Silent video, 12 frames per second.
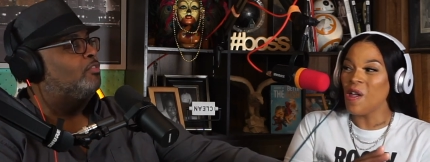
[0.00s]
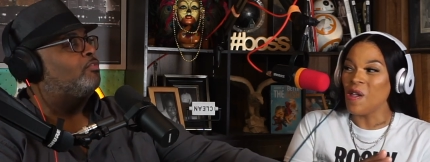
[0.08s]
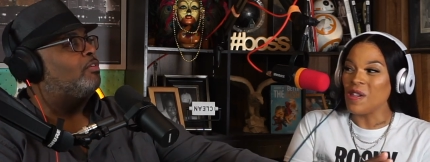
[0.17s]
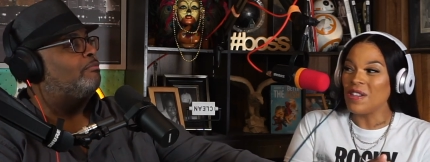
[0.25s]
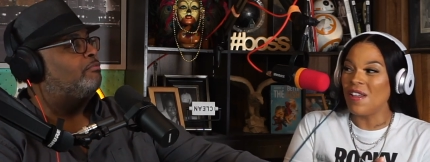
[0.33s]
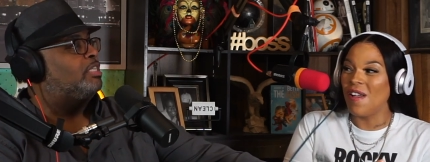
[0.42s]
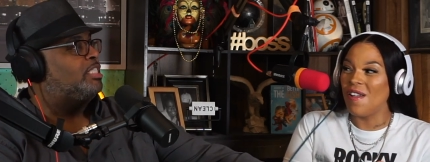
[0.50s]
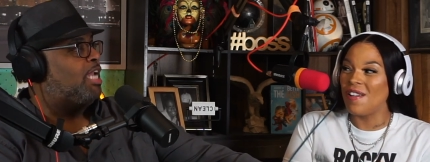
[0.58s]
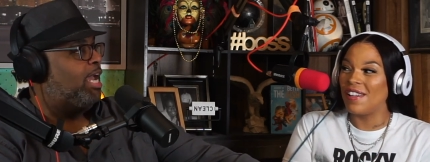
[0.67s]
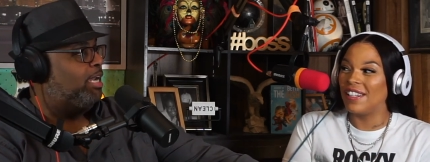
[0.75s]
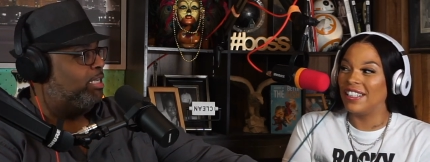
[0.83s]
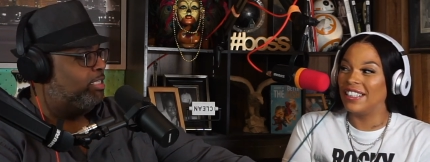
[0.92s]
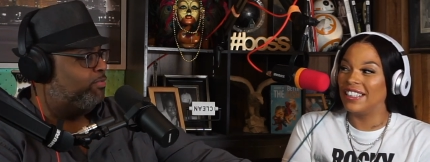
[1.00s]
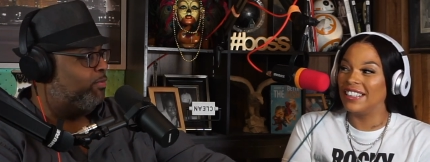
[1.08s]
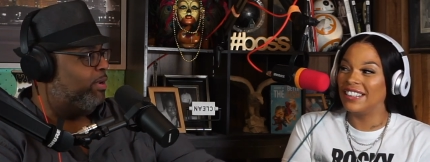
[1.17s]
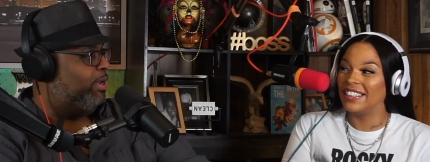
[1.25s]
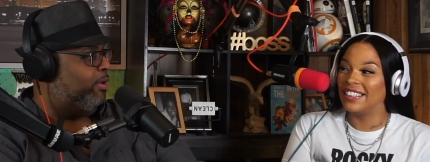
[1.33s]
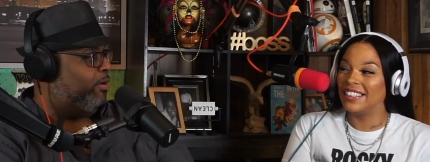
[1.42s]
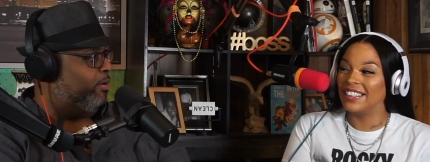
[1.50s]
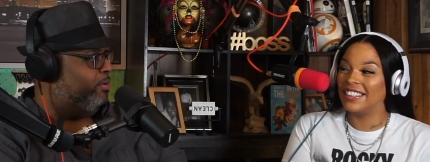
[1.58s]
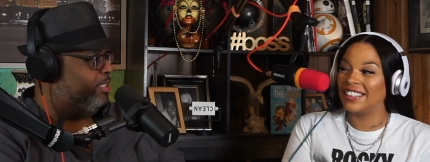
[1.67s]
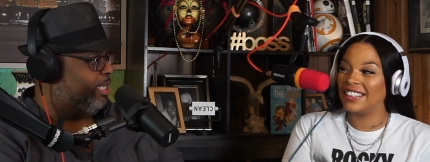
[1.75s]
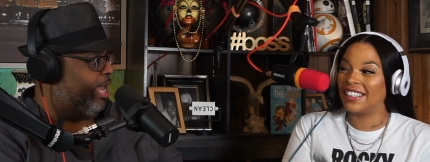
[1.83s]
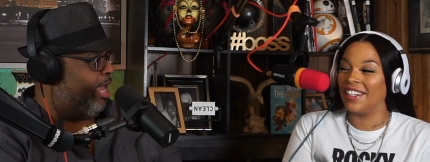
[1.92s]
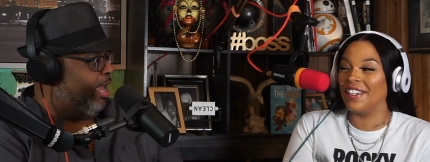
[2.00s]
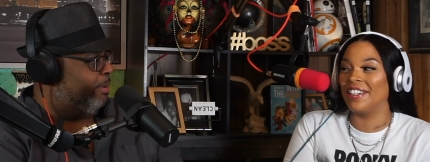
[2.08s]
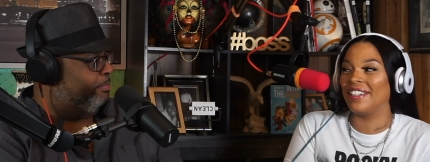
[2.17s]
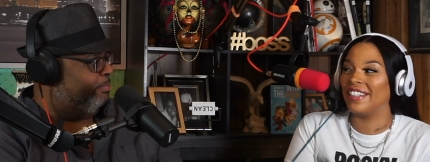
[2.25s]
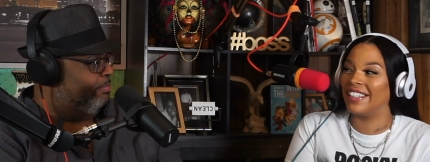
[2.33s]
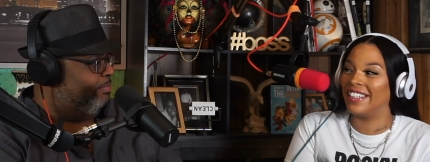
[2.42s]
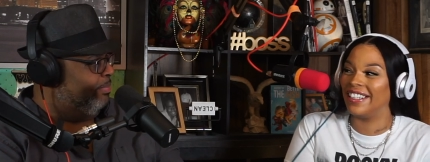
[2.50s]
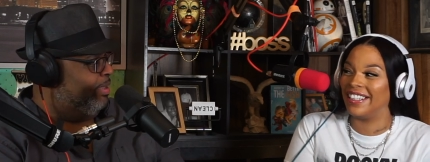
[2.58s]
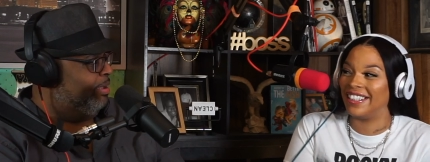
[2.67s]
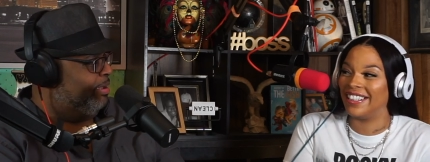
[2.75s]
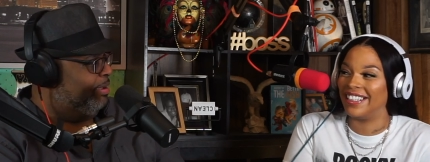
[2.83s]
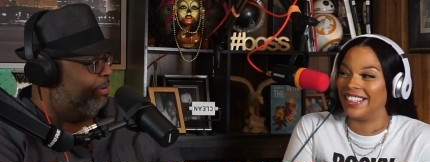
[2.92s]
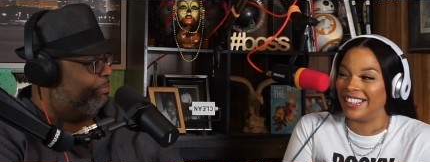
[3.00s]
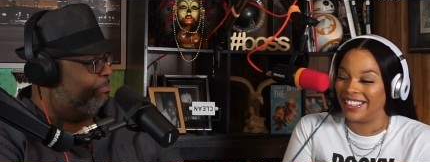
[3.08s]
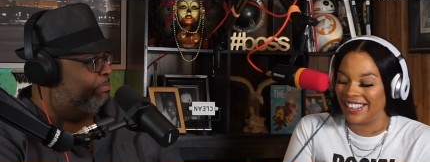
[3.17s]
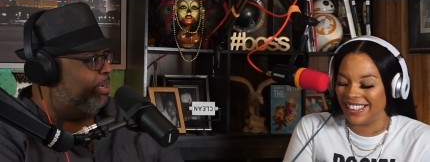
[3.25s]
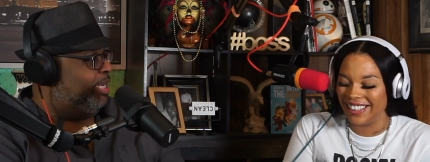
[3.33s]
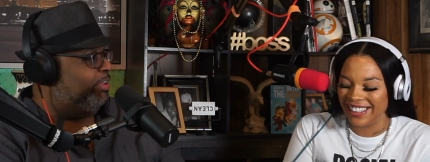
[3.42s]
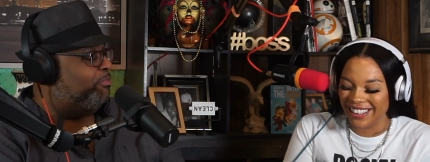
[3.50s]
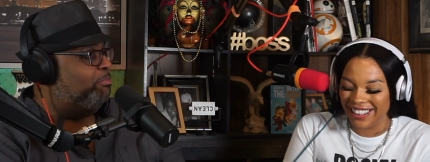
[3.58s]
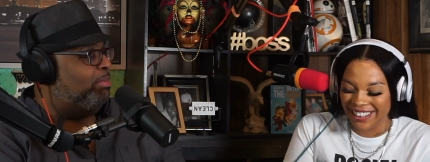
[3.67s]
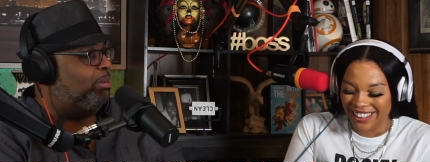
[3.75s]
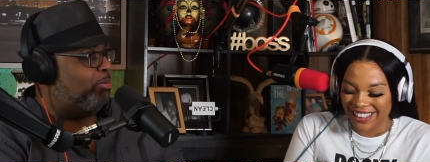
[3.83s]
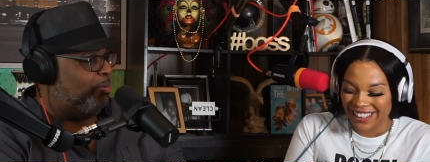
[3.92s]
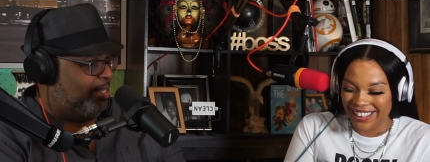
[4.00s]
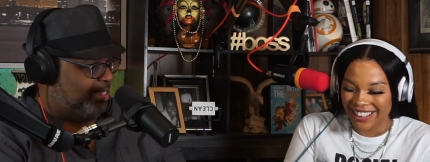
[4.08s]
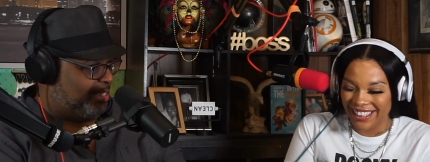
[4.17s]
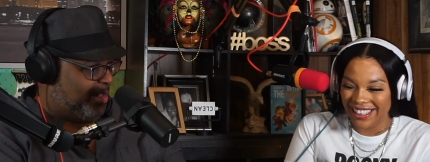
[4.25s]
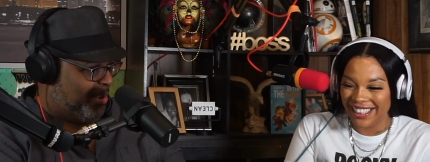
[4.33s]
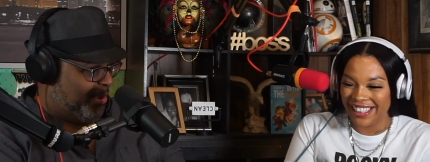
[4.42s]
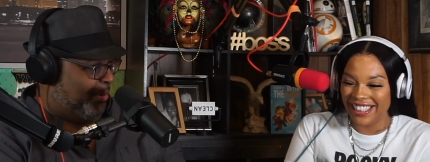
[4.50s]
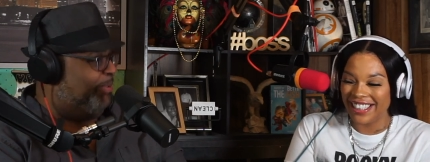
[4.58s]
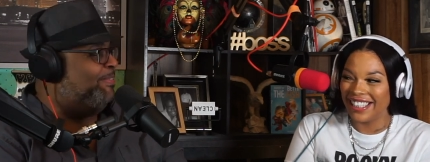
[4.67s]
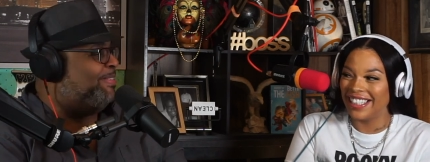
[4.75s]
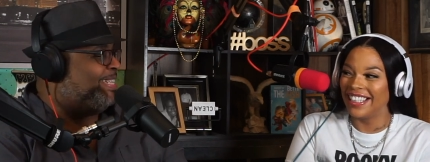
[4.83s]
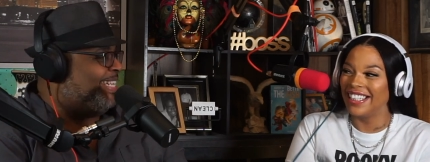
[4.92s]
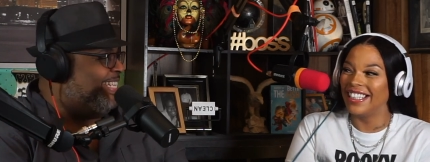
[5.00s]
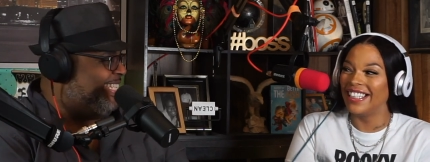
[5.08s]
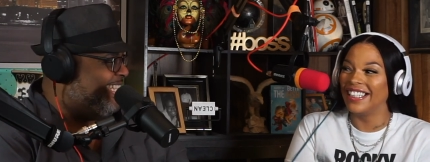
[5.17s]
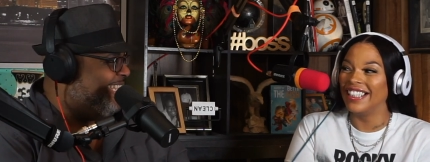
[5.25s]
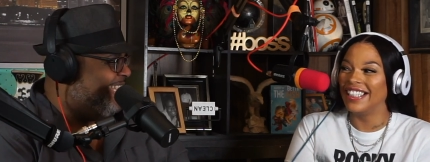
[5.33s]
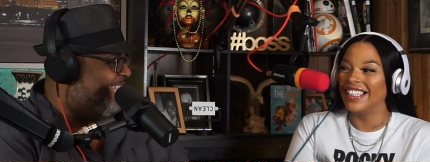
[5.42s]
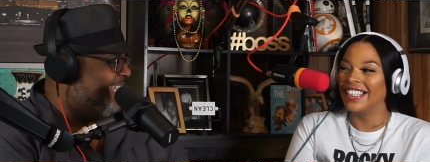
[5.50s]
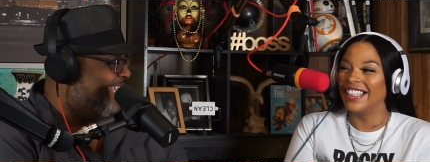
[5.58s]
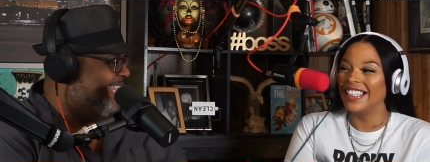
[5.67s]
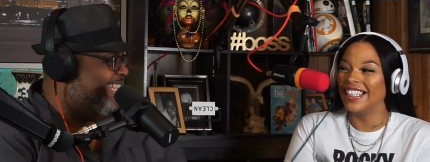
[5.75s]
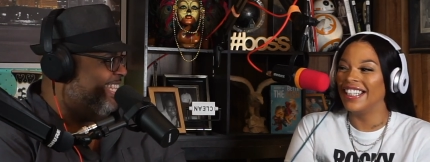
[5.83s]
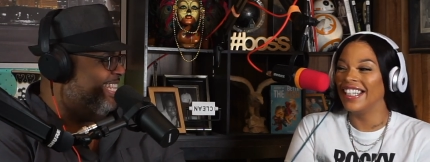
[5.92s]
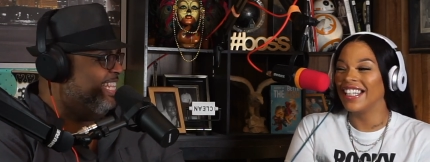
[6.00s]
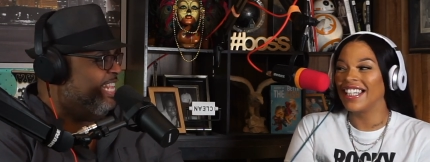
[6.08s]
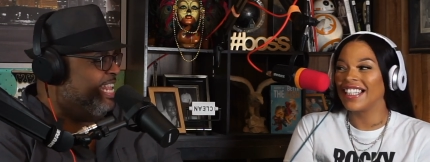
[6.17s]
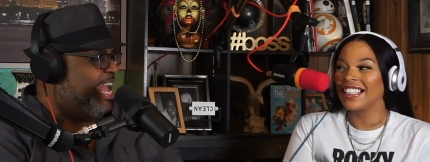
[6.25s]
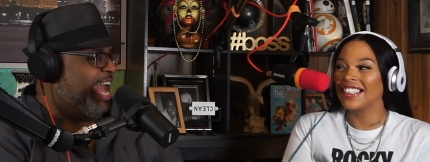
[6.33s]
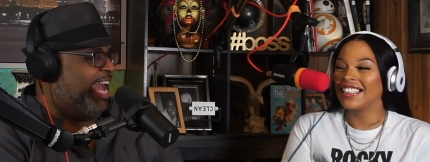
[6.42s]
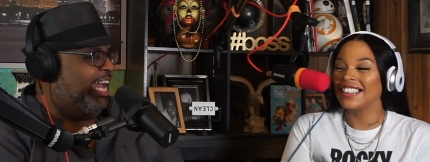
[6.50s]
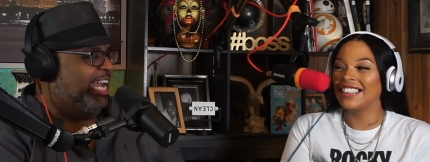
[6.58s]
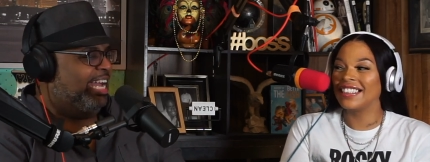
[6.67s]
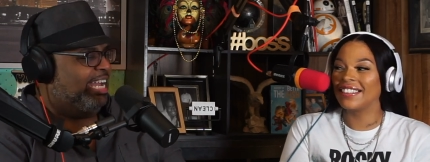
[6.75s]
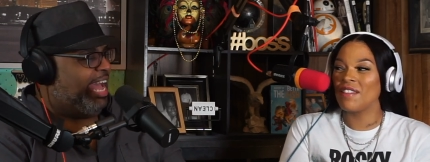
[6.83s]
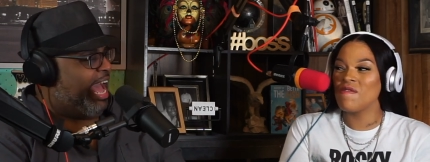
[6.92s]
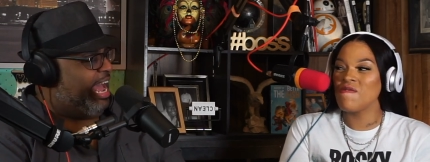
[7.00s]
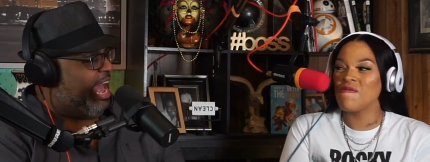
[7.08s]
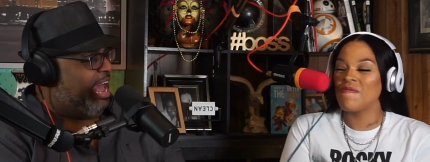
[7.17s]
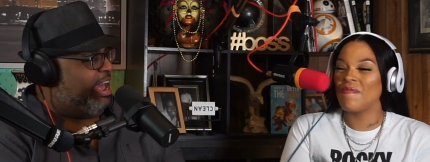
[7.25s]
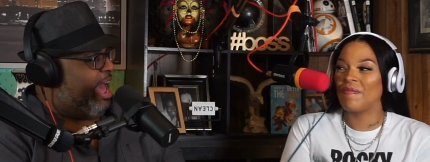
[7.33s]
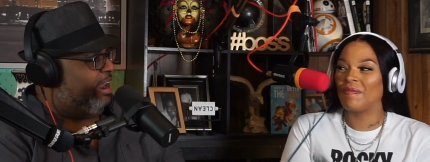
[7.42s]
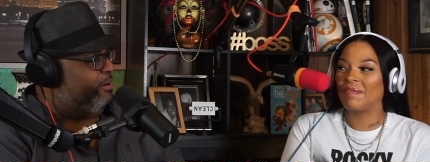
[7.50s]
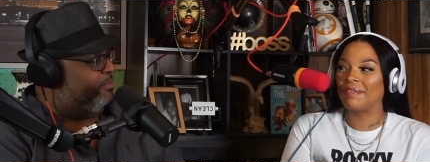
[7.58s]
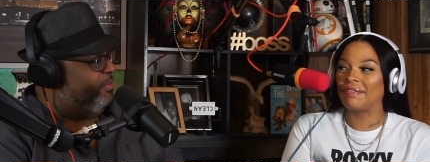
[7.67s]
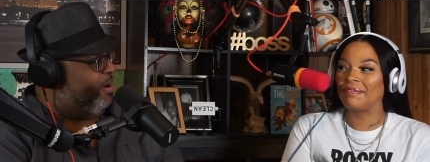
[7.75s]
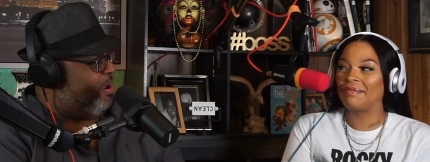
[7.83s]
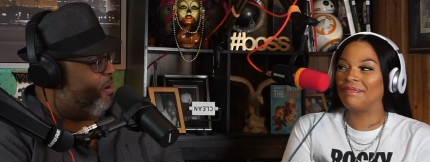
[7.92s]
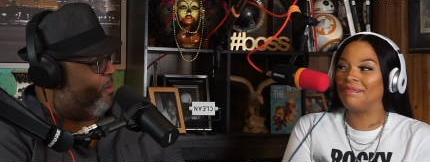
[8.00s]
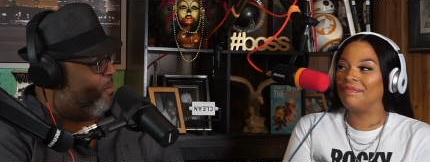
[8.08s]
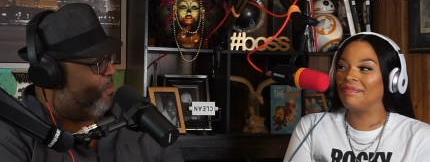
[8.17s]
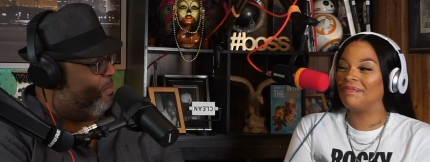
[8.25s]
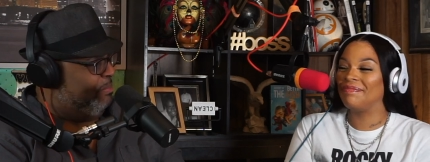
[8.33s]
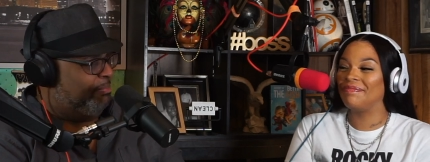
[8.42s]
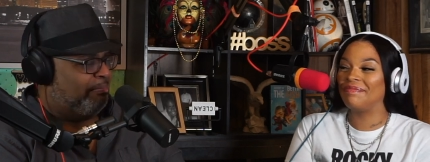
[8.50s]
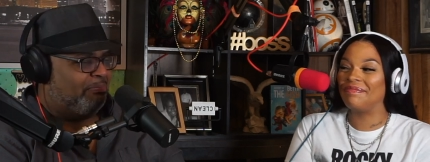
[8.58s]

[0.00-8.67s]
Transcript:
Speaker 1: from vaginas for a long time. But if memory serves, I don't know